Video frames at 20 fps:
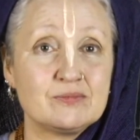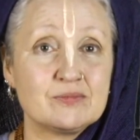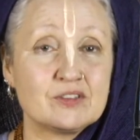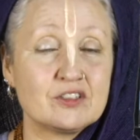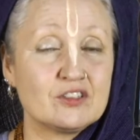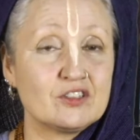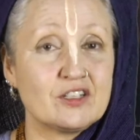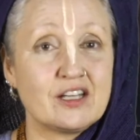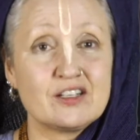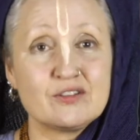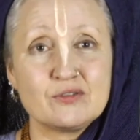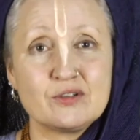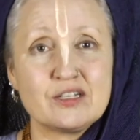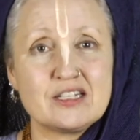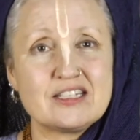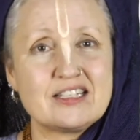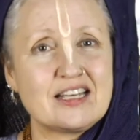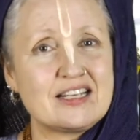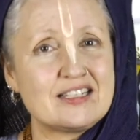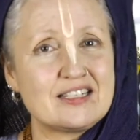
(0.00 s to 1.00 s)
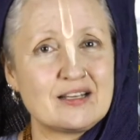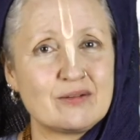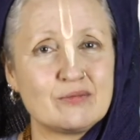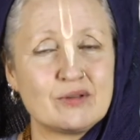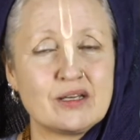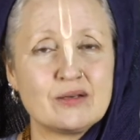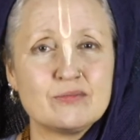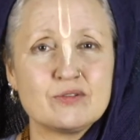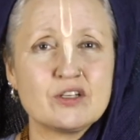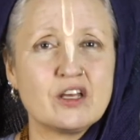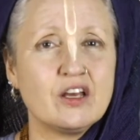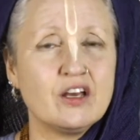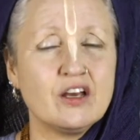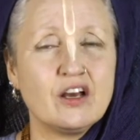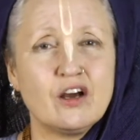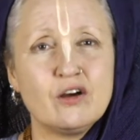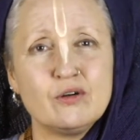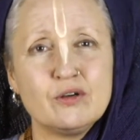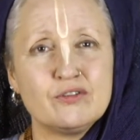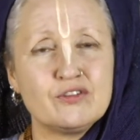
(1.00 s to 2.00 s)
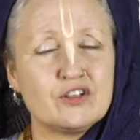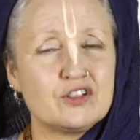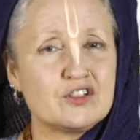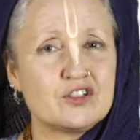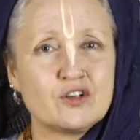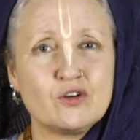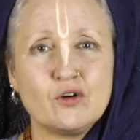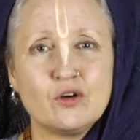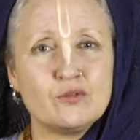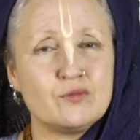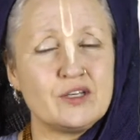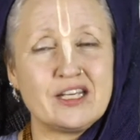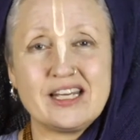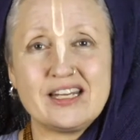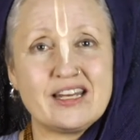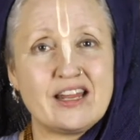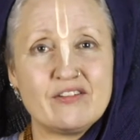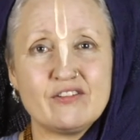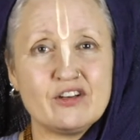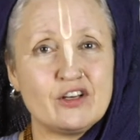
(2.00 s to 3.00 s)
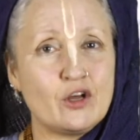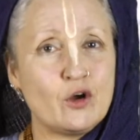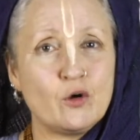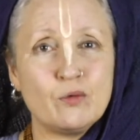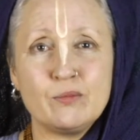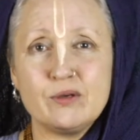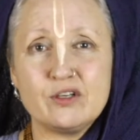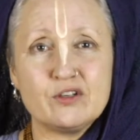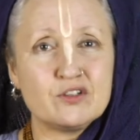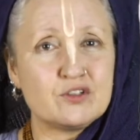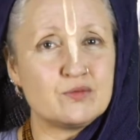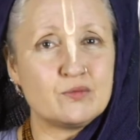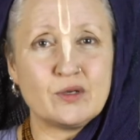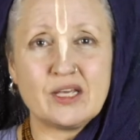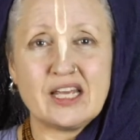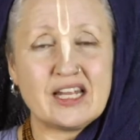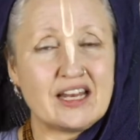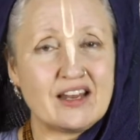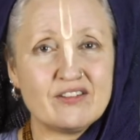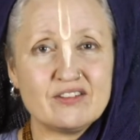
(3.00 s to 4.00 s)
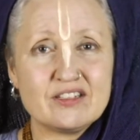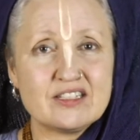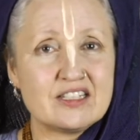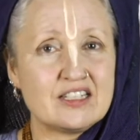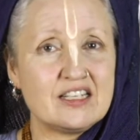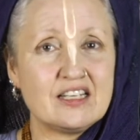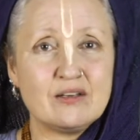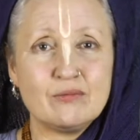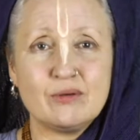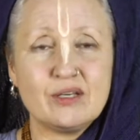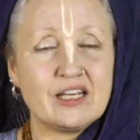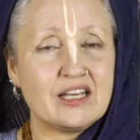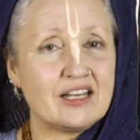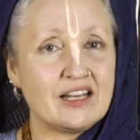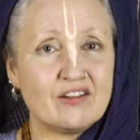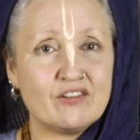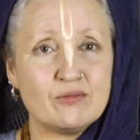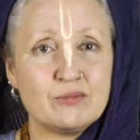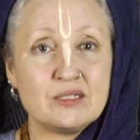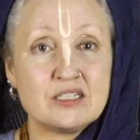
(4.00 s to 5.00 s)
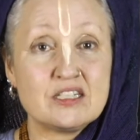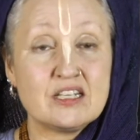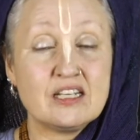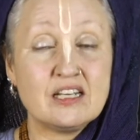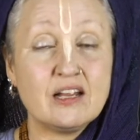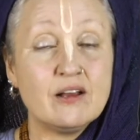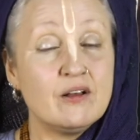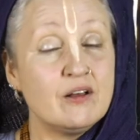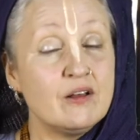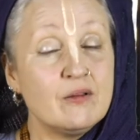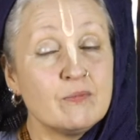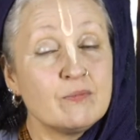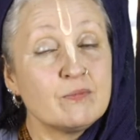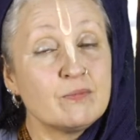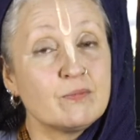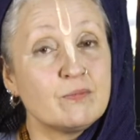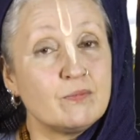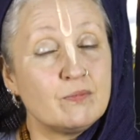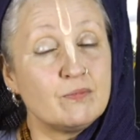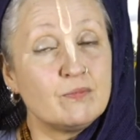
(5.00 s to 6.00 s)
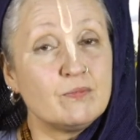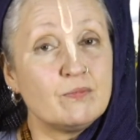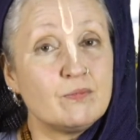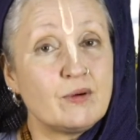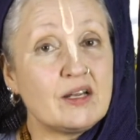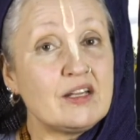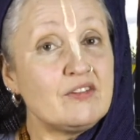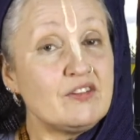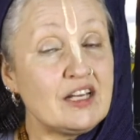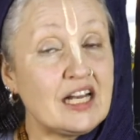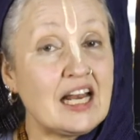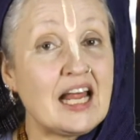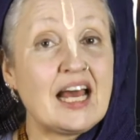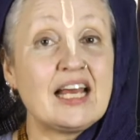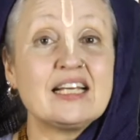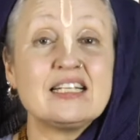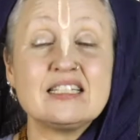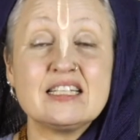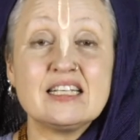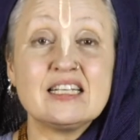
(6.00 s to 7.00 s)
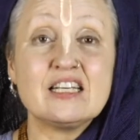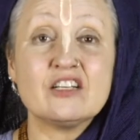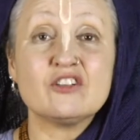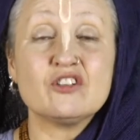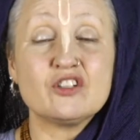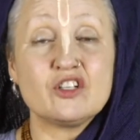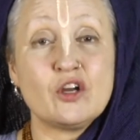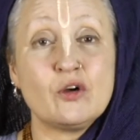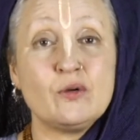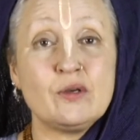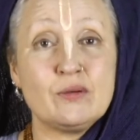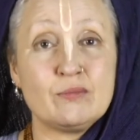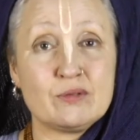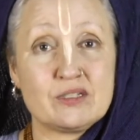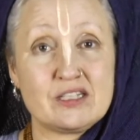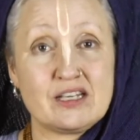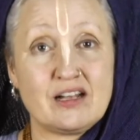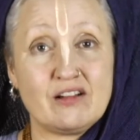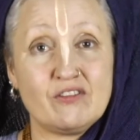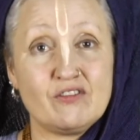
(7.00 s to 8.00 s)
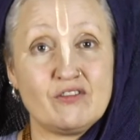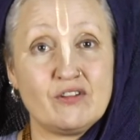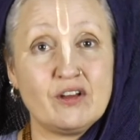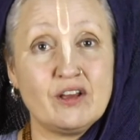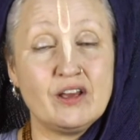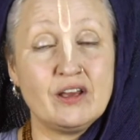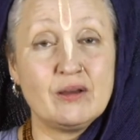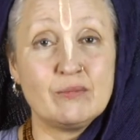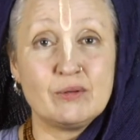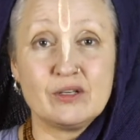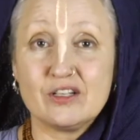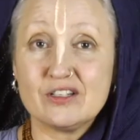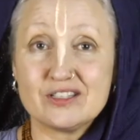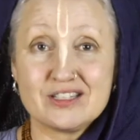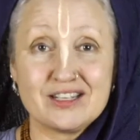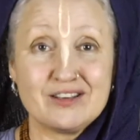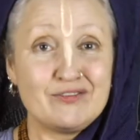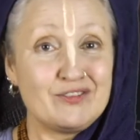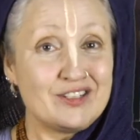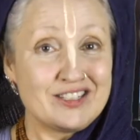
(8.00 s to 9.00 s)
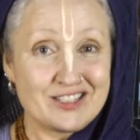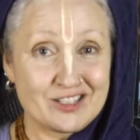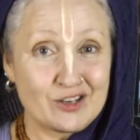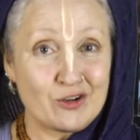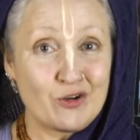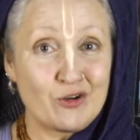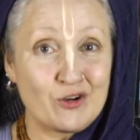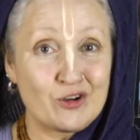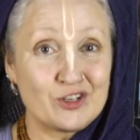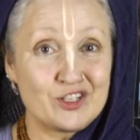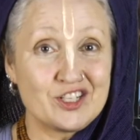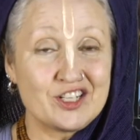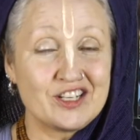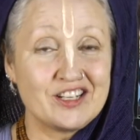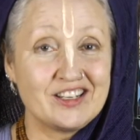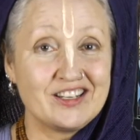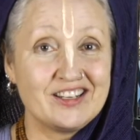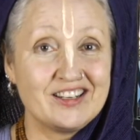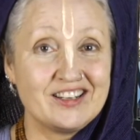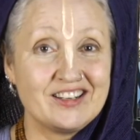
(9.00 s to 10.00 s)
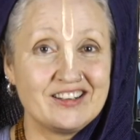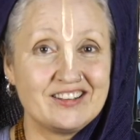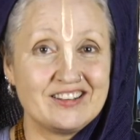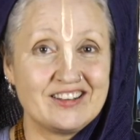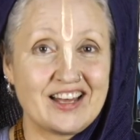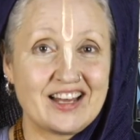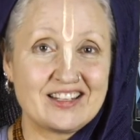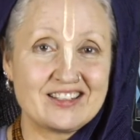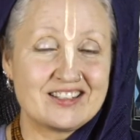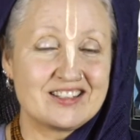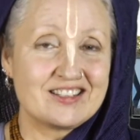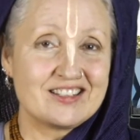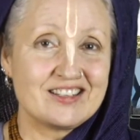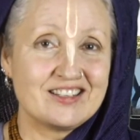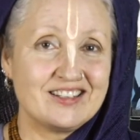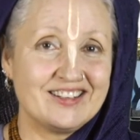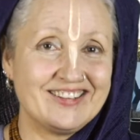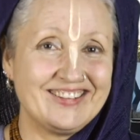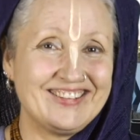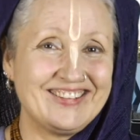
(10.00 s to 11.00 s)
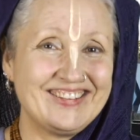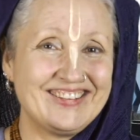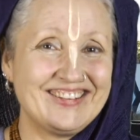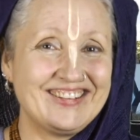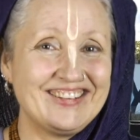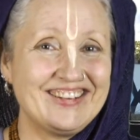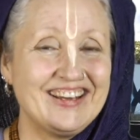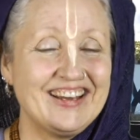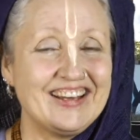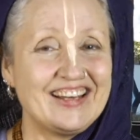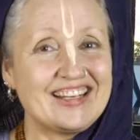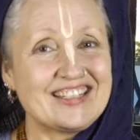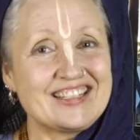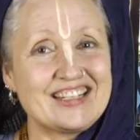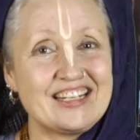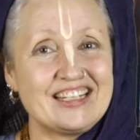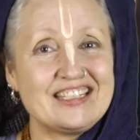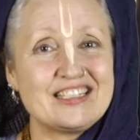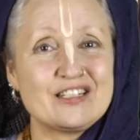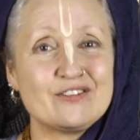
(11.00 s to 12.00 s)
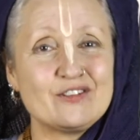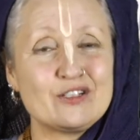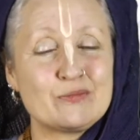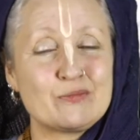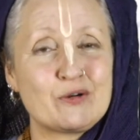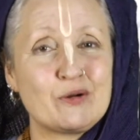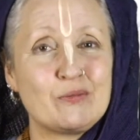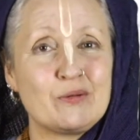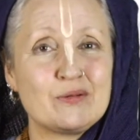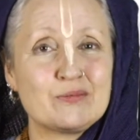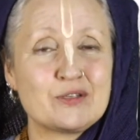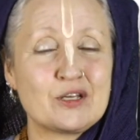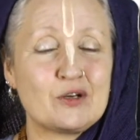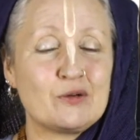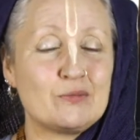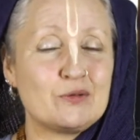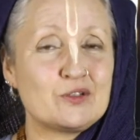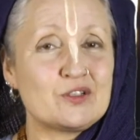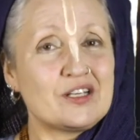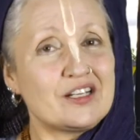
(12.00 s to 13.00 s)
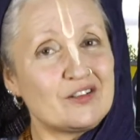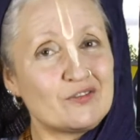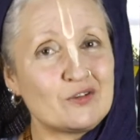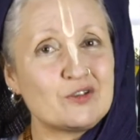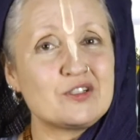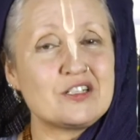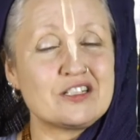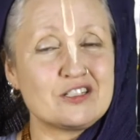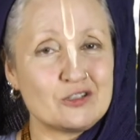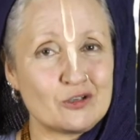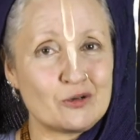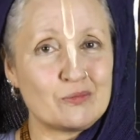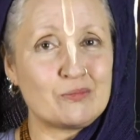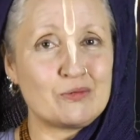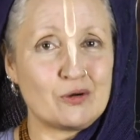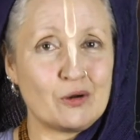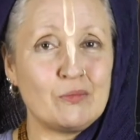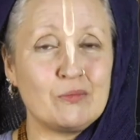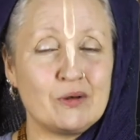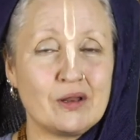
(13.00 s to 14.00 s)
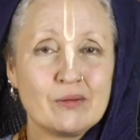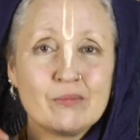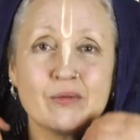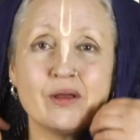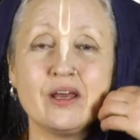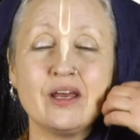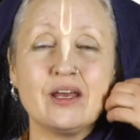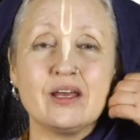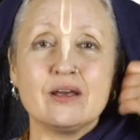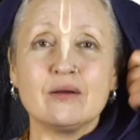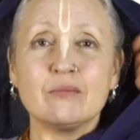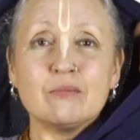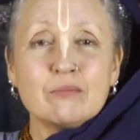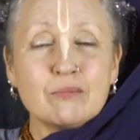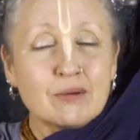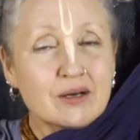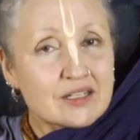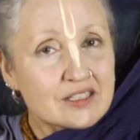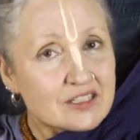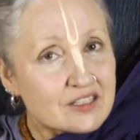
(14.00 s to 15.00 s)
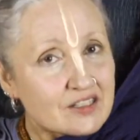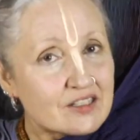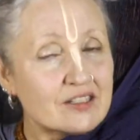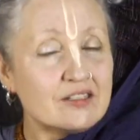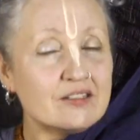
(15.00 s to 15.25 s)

So that's what they say sometimes. Oh, if there's a God, we can never know because we can never see him. He can never be seen. But if he likes, he can show himself. Because if he's God, that's... It's the least of his problems, I almost said. Of course, it's not a problem. But